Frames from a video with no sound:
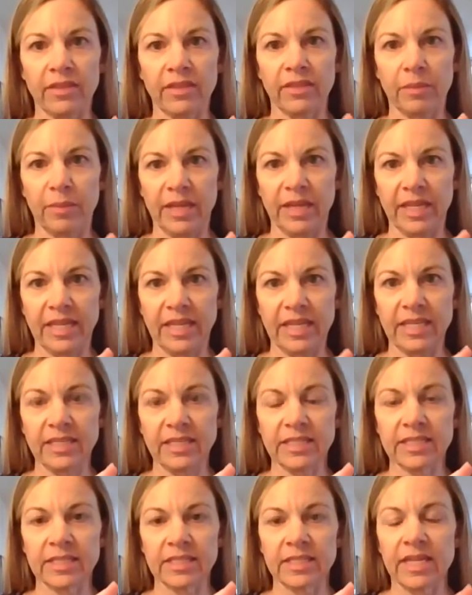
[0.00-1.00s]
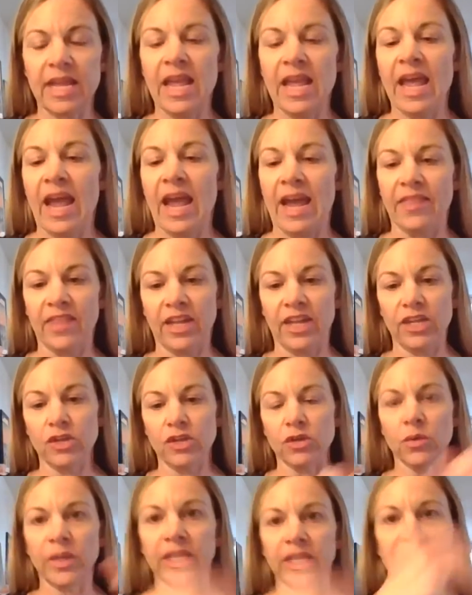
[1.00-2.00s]
Then the pinkies. And then
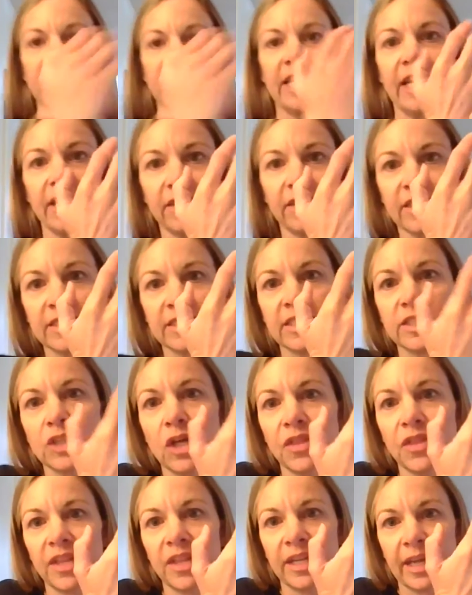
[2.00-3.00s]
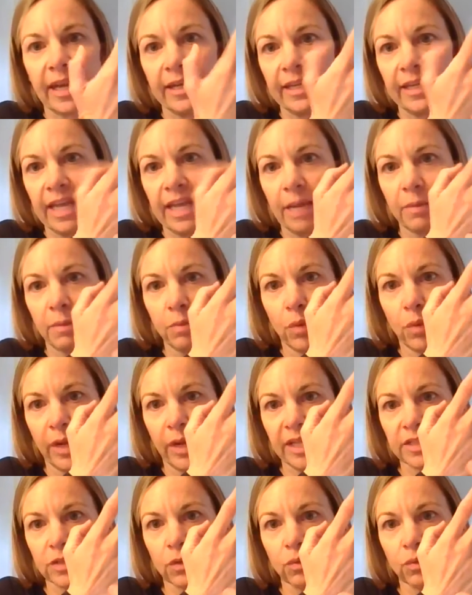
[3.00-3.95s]
you're going to take, this is called the 9 gamut point.